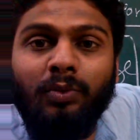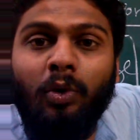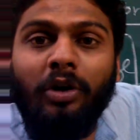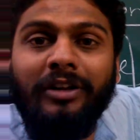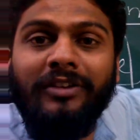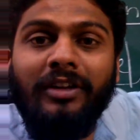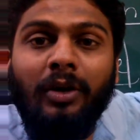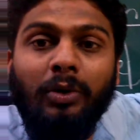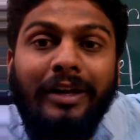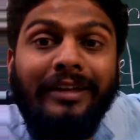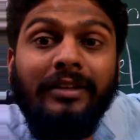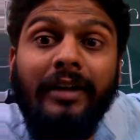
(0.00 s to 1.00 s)
What is an
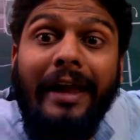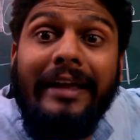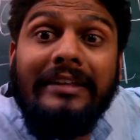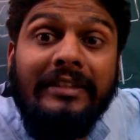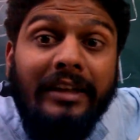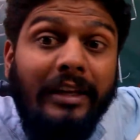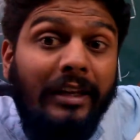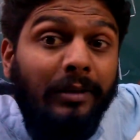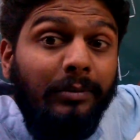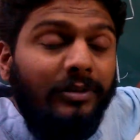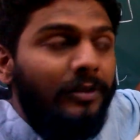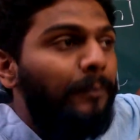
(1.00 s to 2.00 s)
outliner?
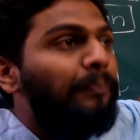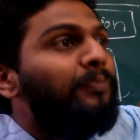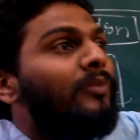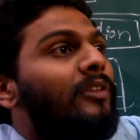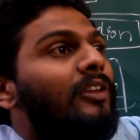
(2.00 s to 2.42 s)
Extremes.